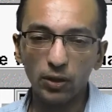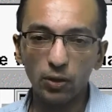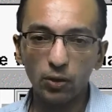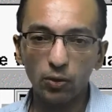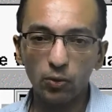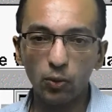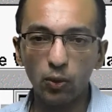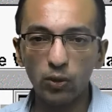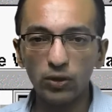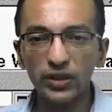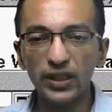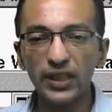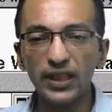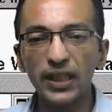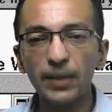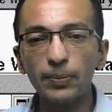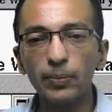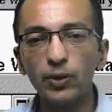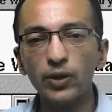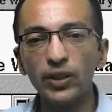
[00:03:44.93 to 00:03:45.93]
was
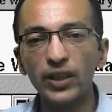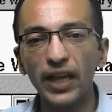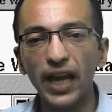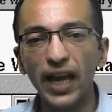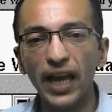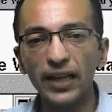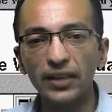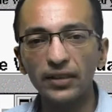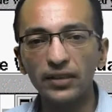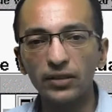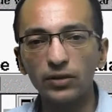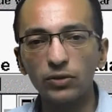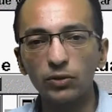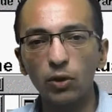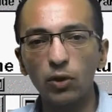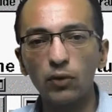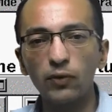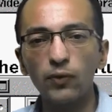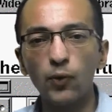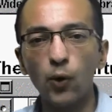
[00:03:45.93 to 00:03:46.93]
enabling access
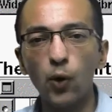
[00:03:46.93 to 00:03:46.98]
of